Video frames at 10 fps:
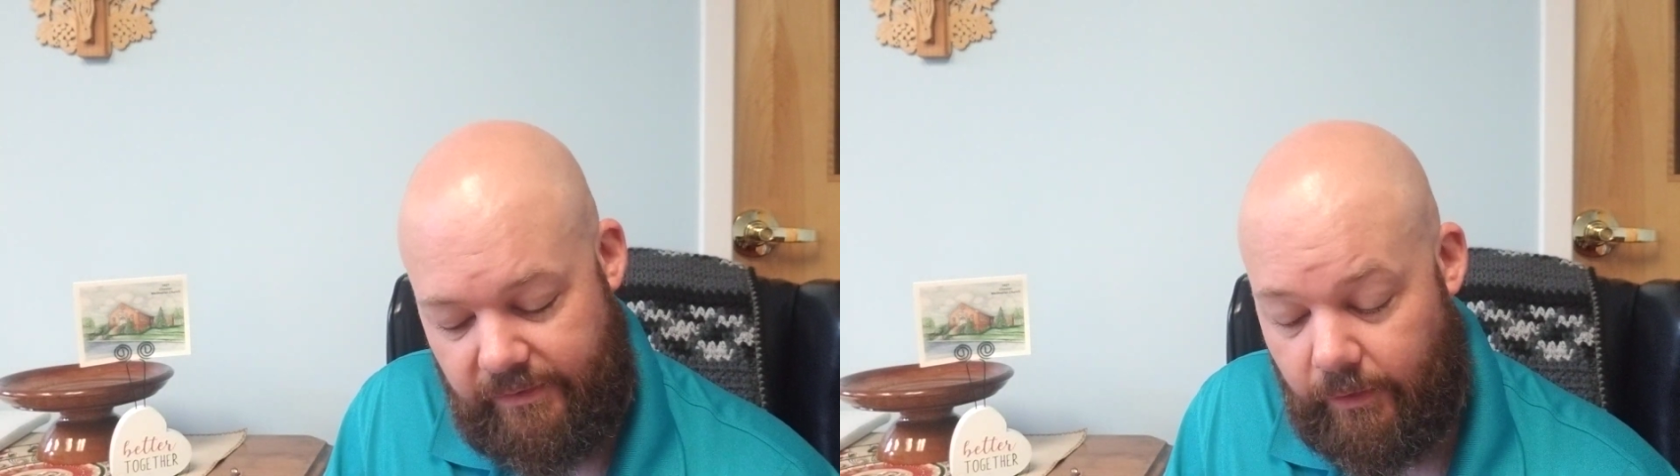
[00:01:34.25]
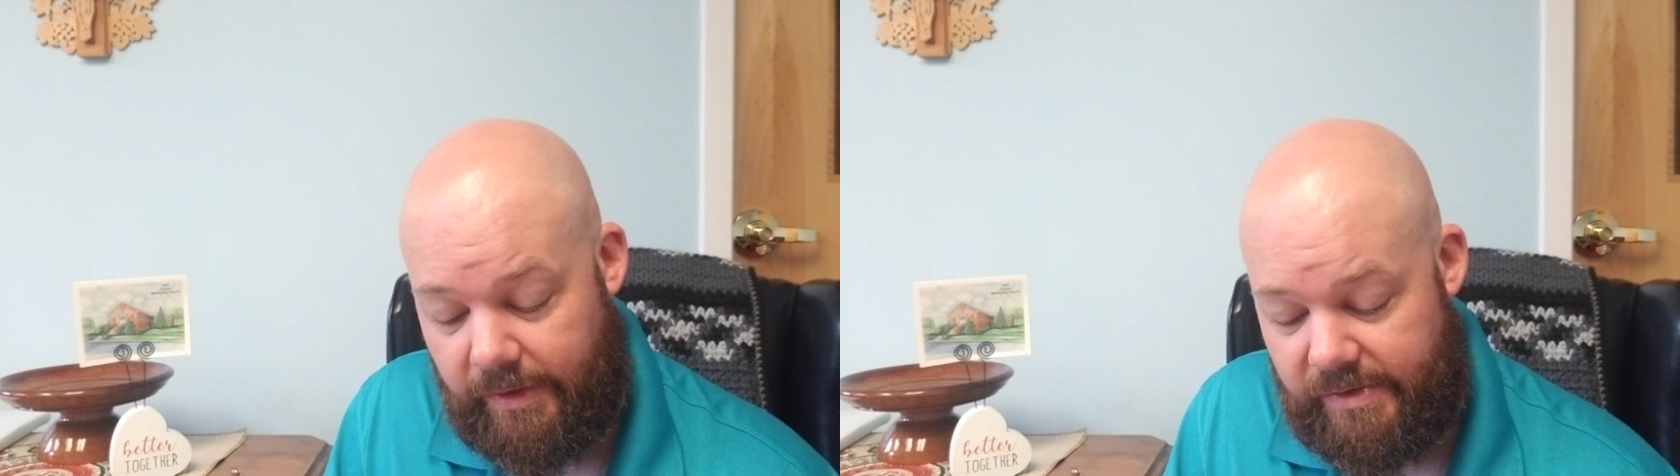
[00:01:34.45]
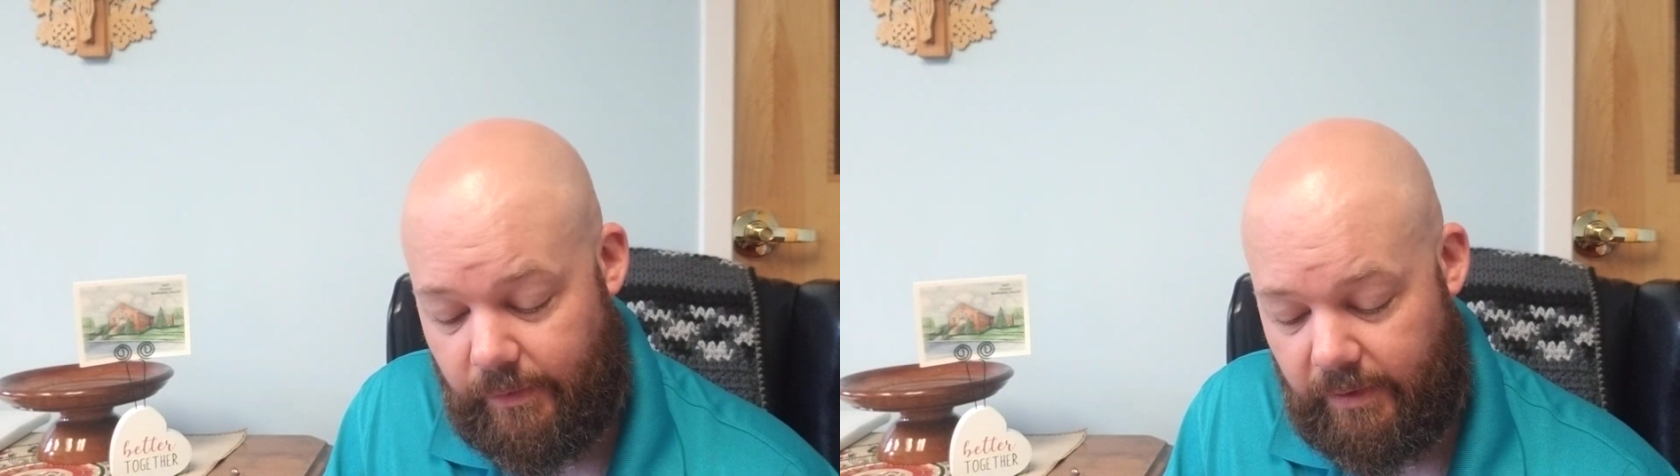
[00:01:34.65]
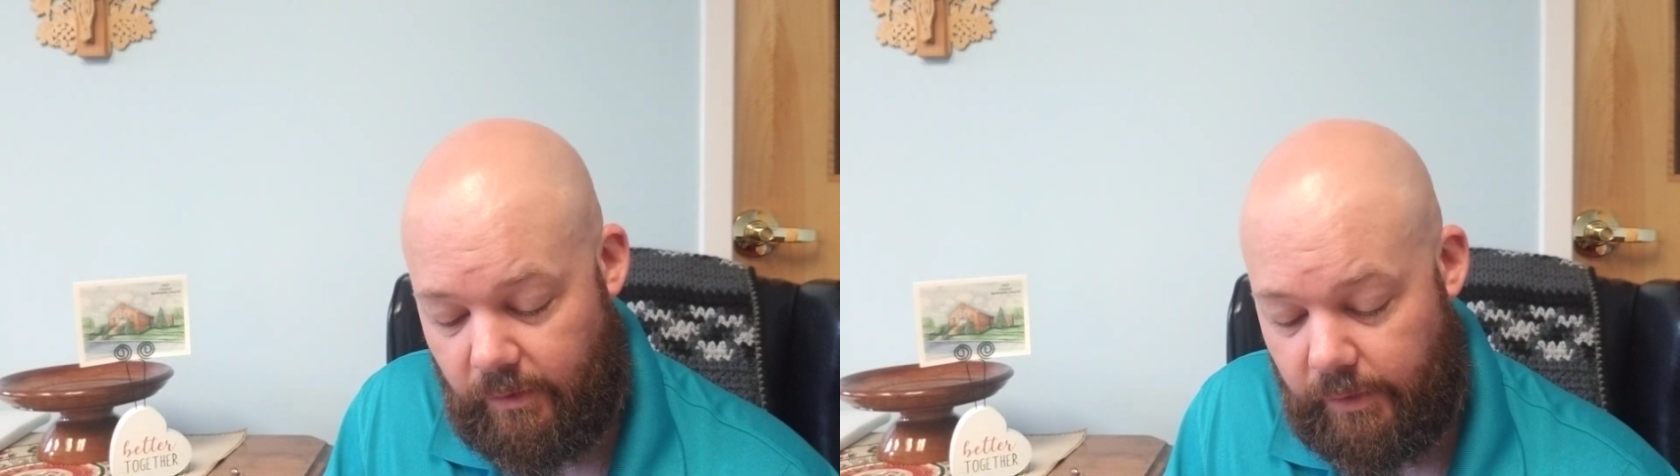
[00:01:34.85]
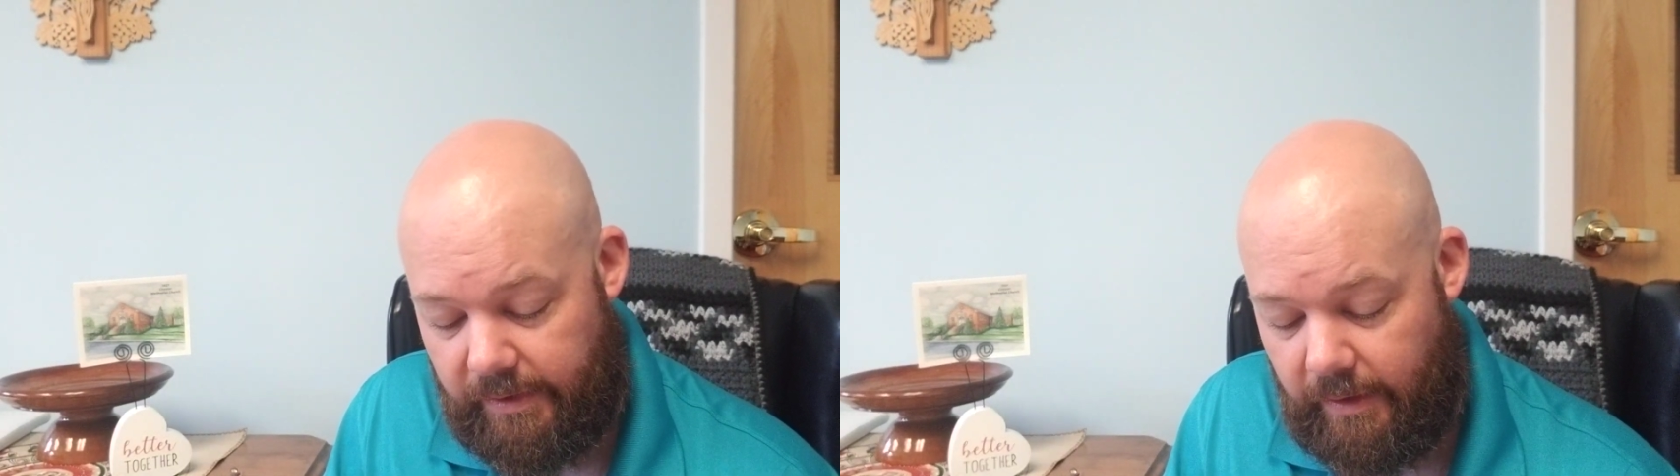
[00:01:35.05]
for Israel,
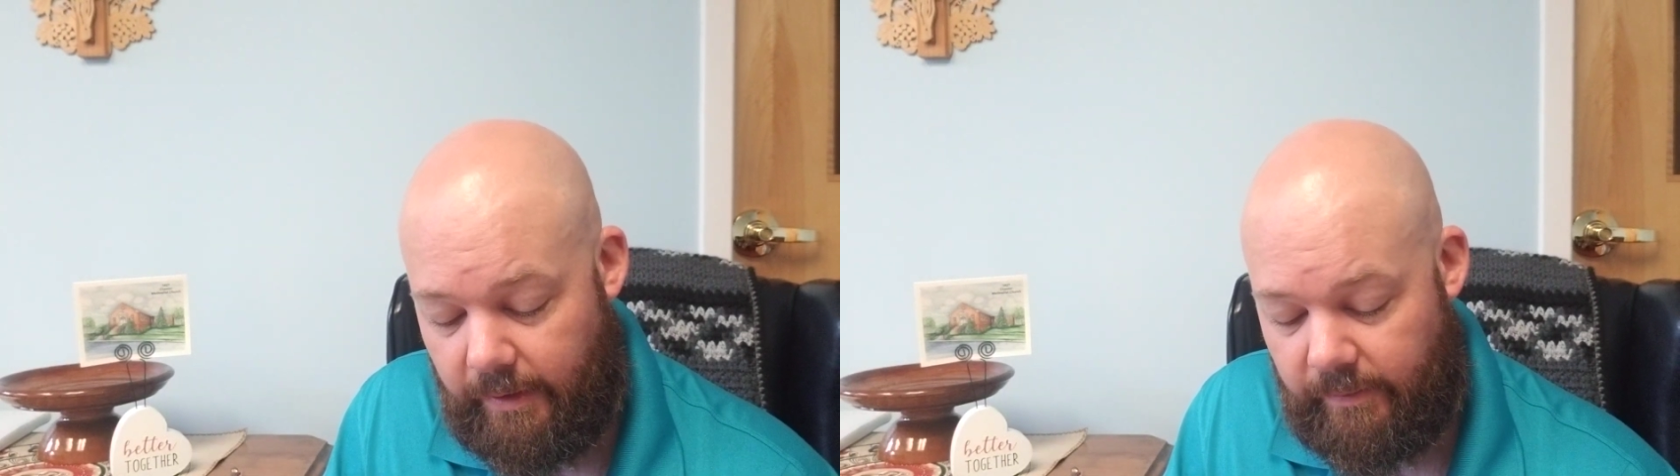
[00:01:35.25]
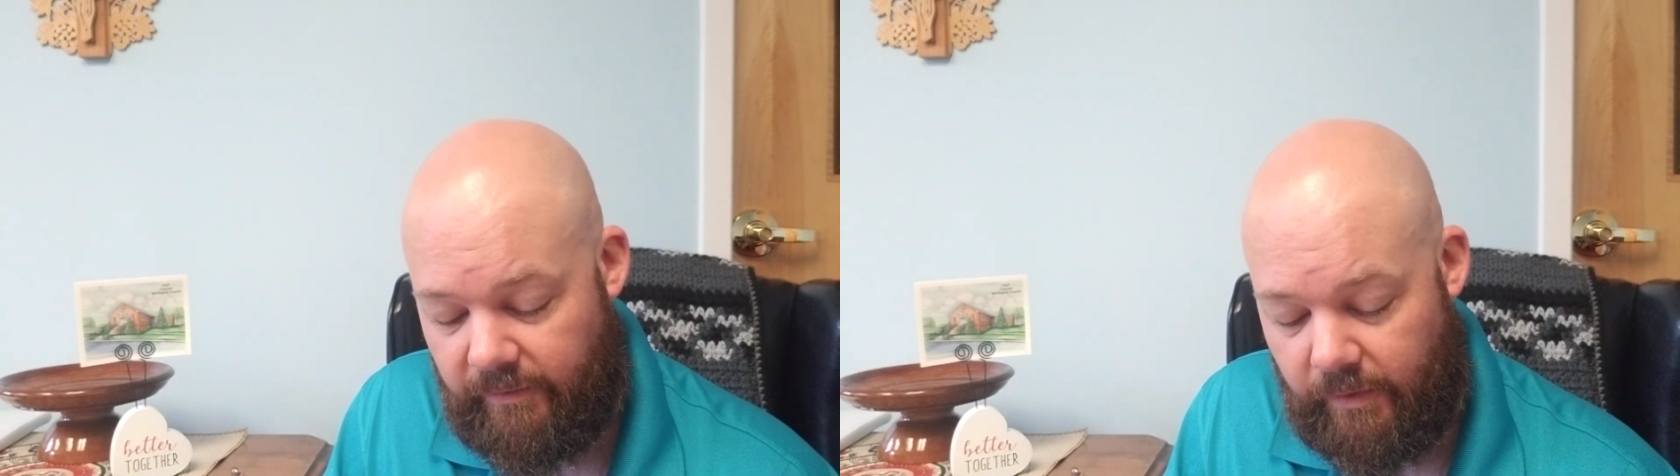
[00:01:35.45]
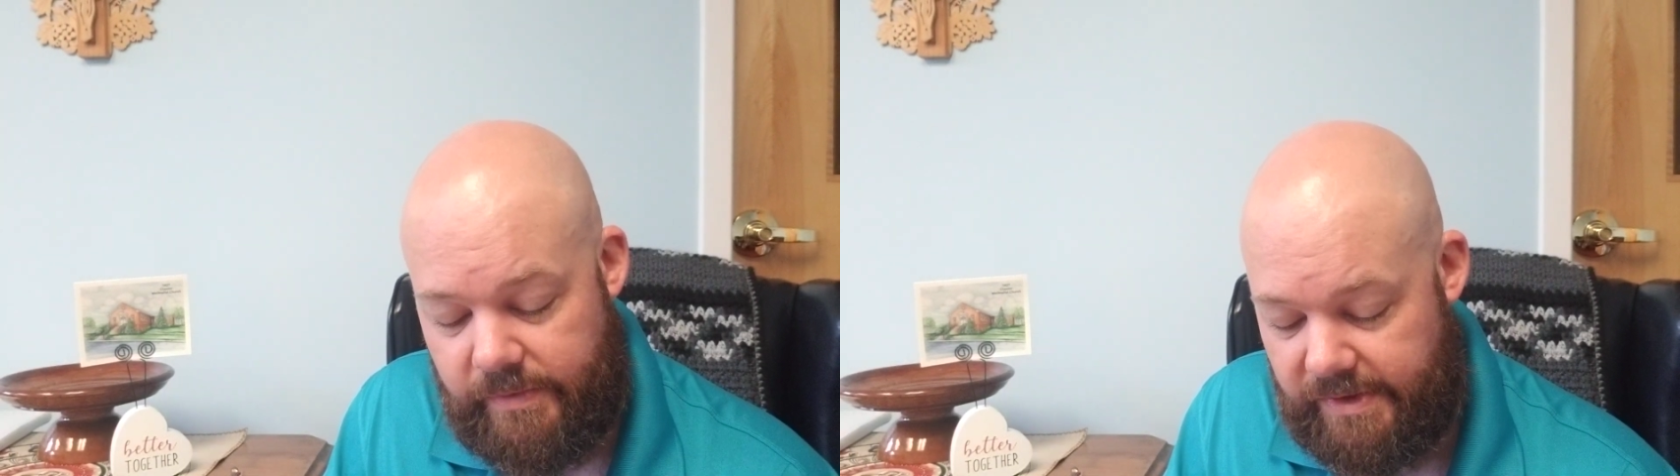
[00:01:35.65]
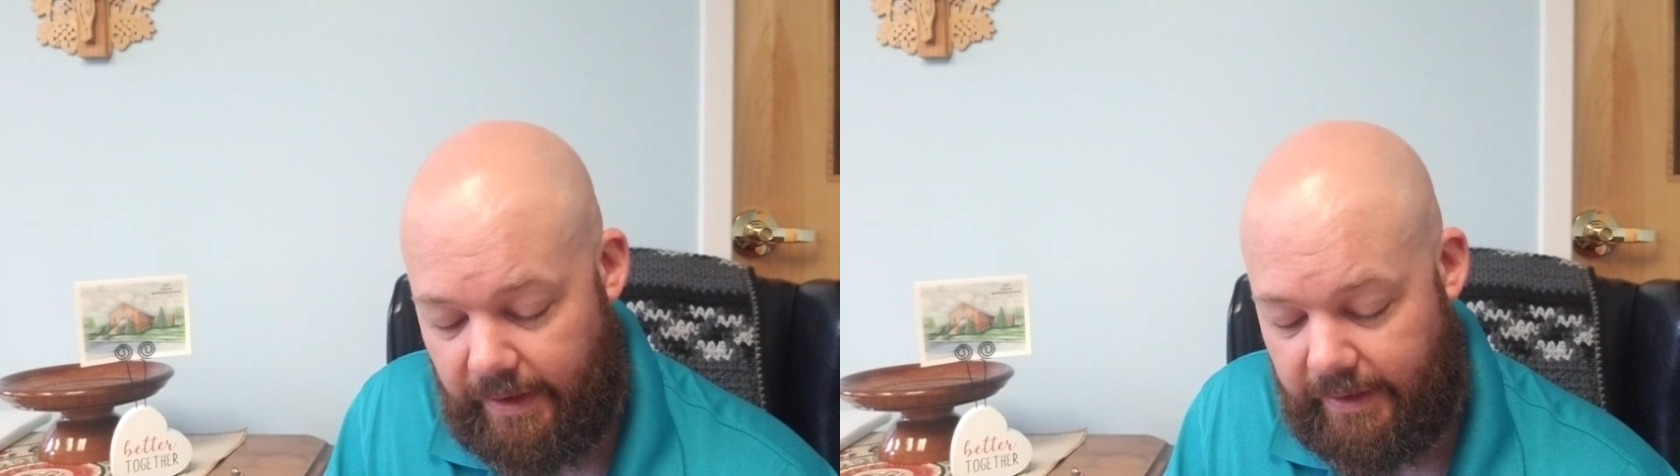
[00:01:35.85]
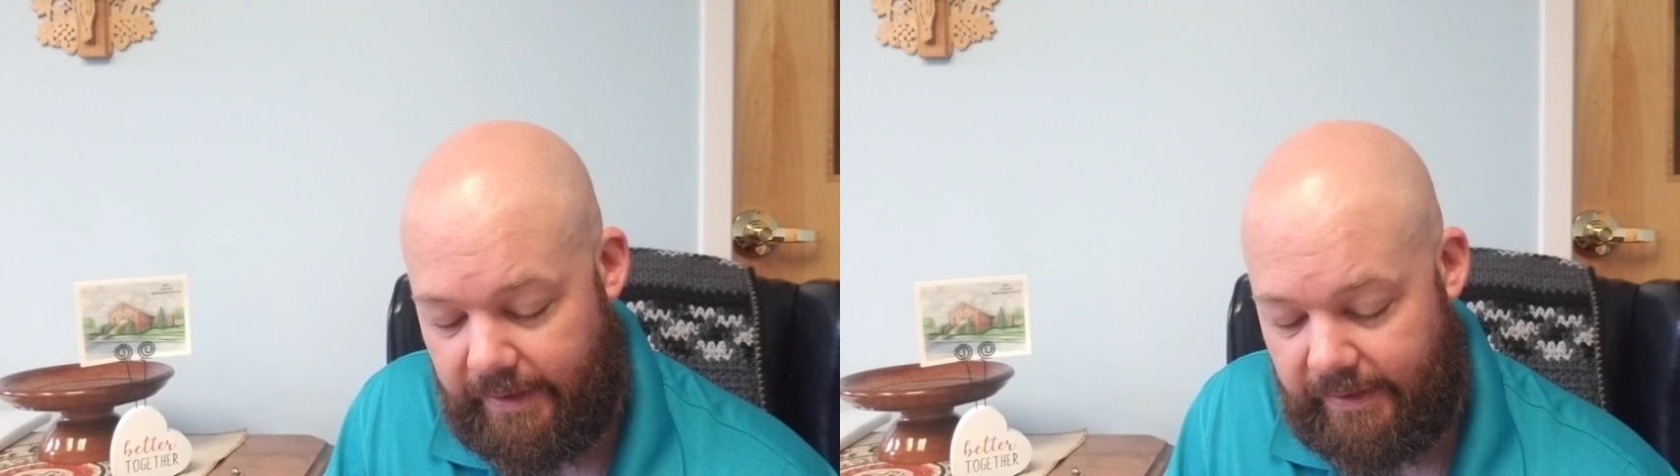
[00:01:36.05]
would come from
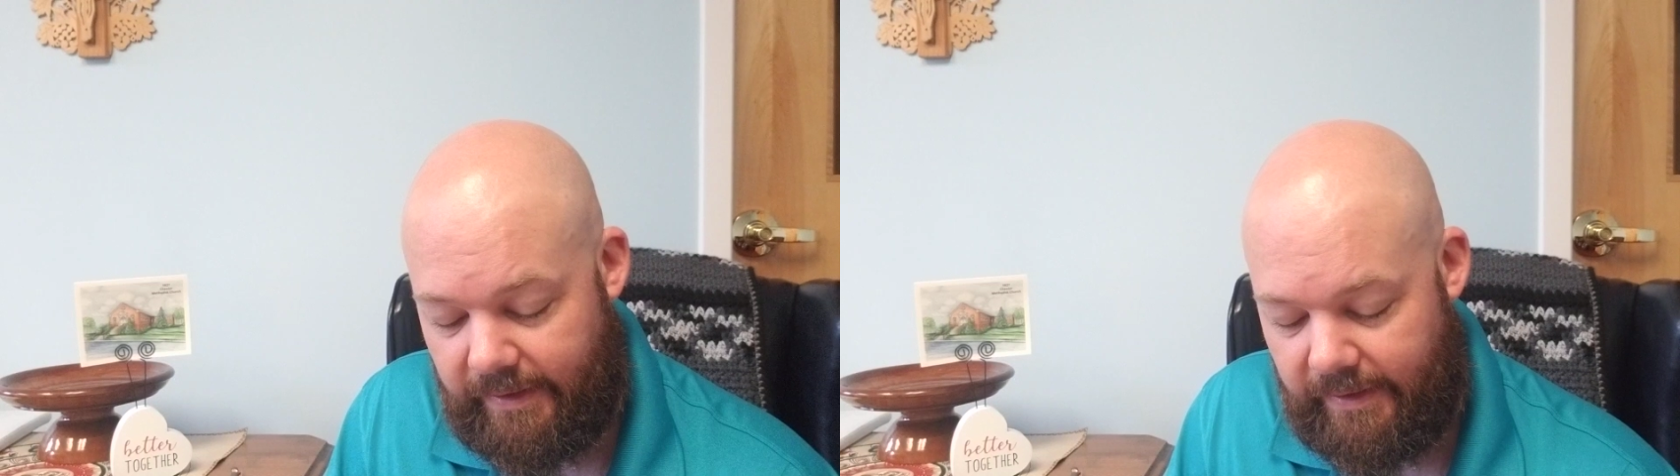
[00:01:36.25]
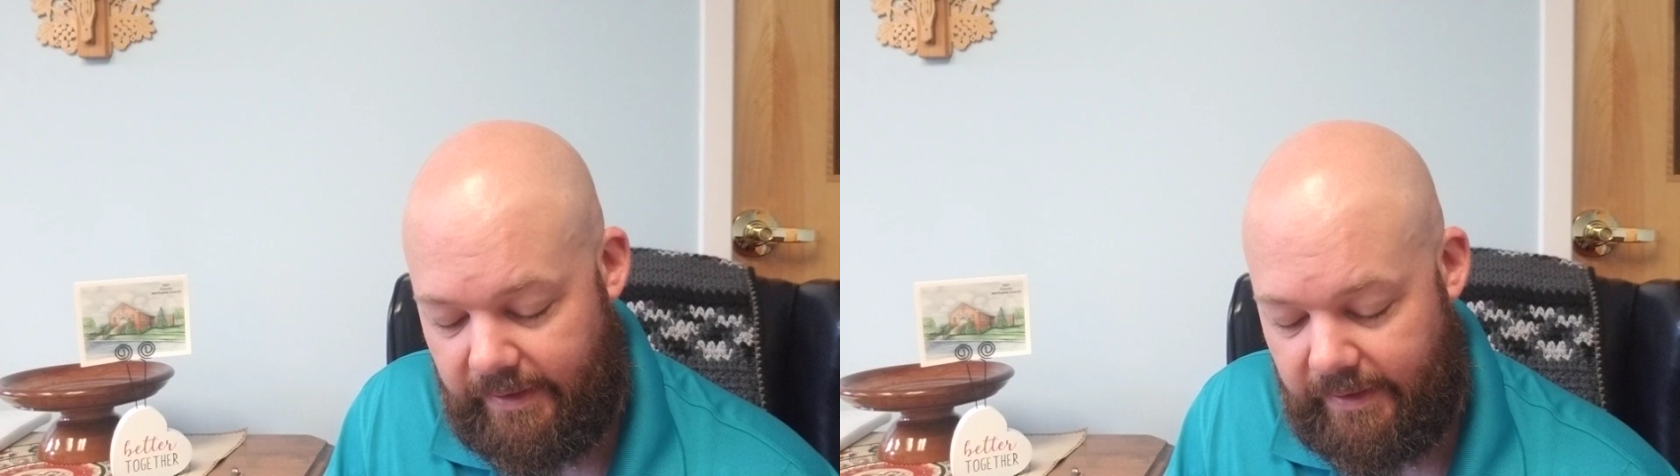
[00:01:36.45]
Zion